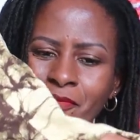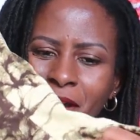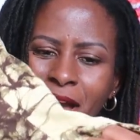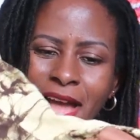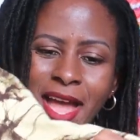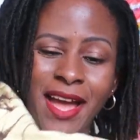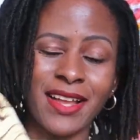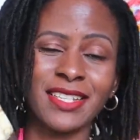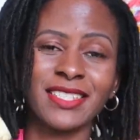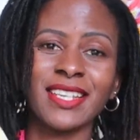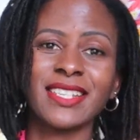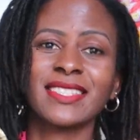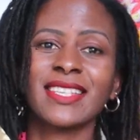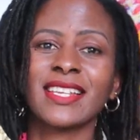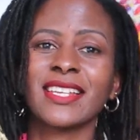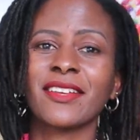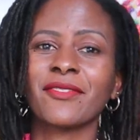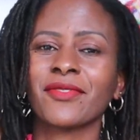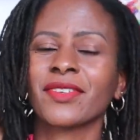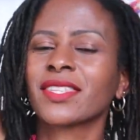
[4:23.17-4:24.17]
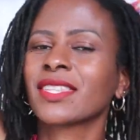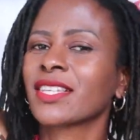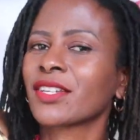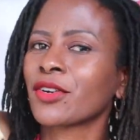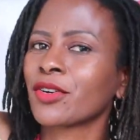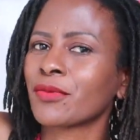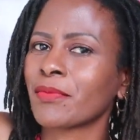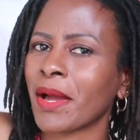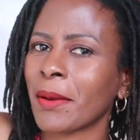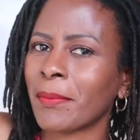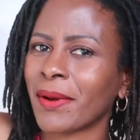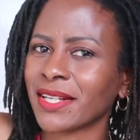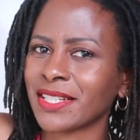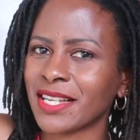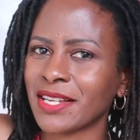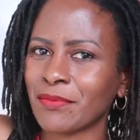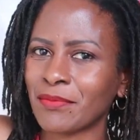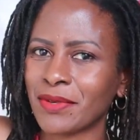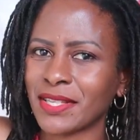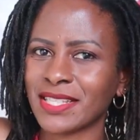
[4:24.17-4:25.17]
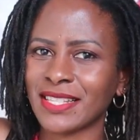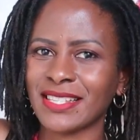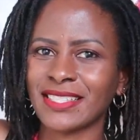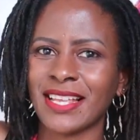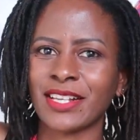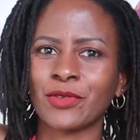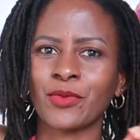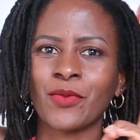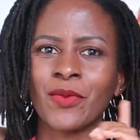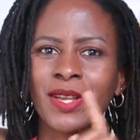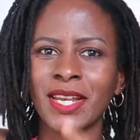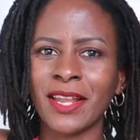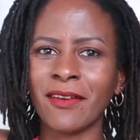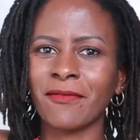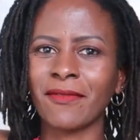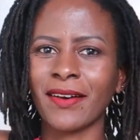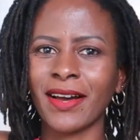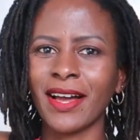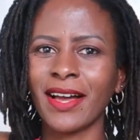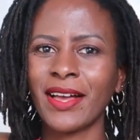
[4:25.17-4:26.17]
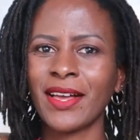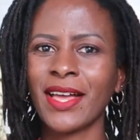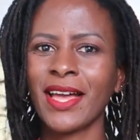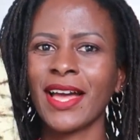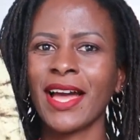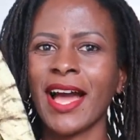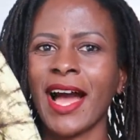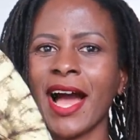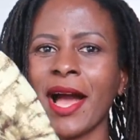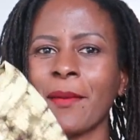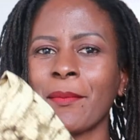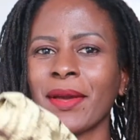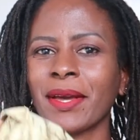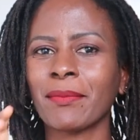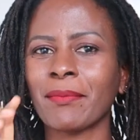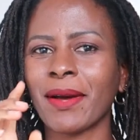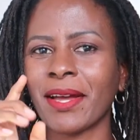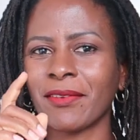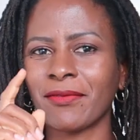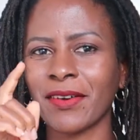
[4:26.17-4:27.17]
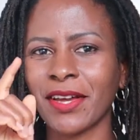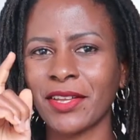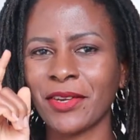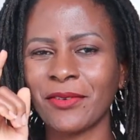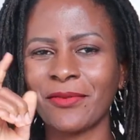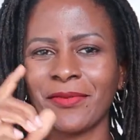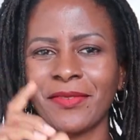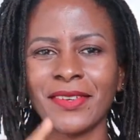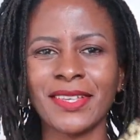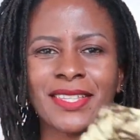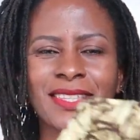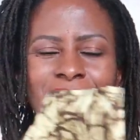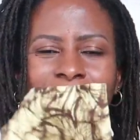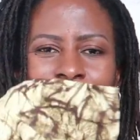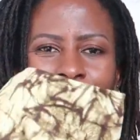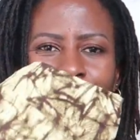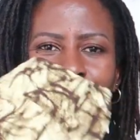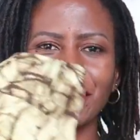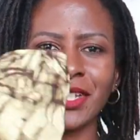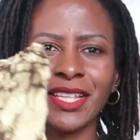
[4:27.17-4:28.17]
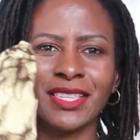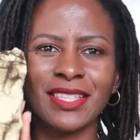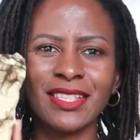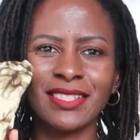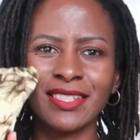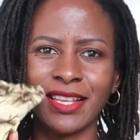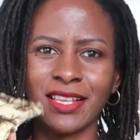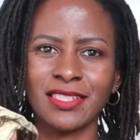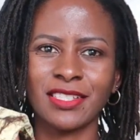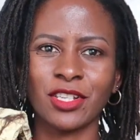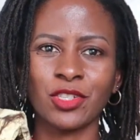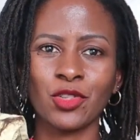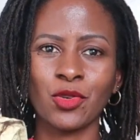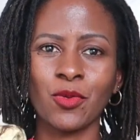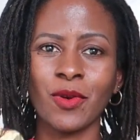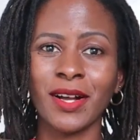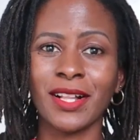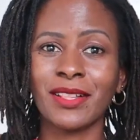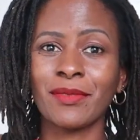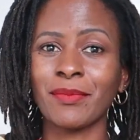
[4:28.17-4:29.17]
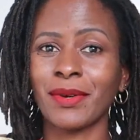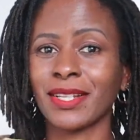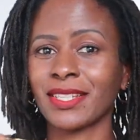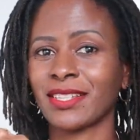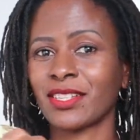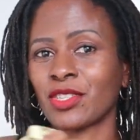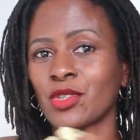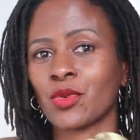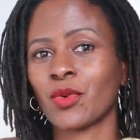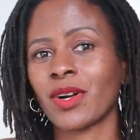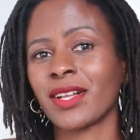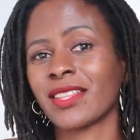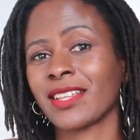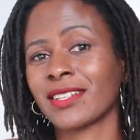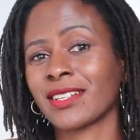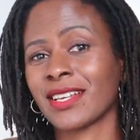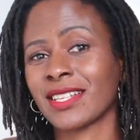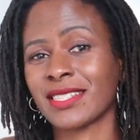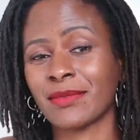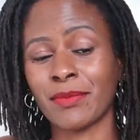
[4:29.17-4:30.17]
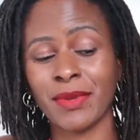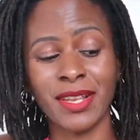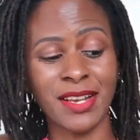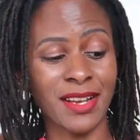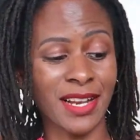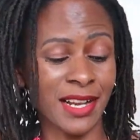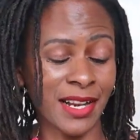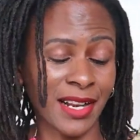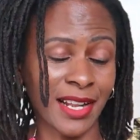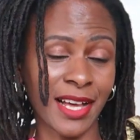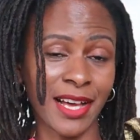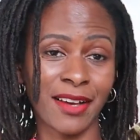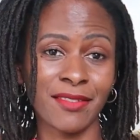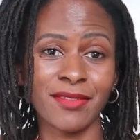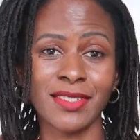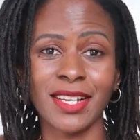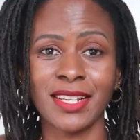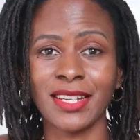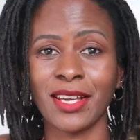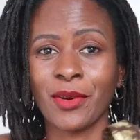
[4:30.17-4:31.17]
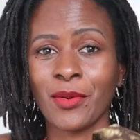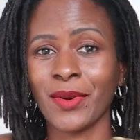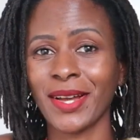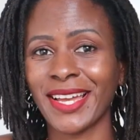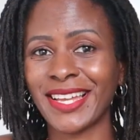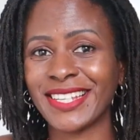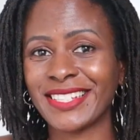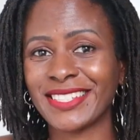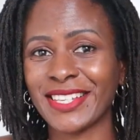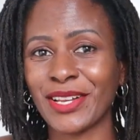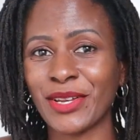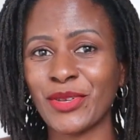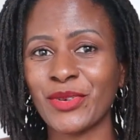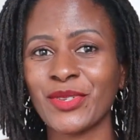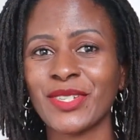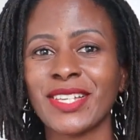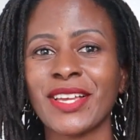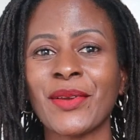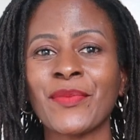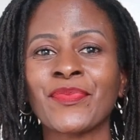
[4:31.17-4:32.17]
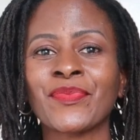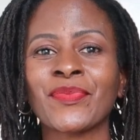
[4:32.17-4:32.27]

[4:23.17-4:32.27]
I adjusted everything on my pattern pieces that whenever I make my final fit, I treated this as a twirl, but a twirl that has been loved and I wear it a lot.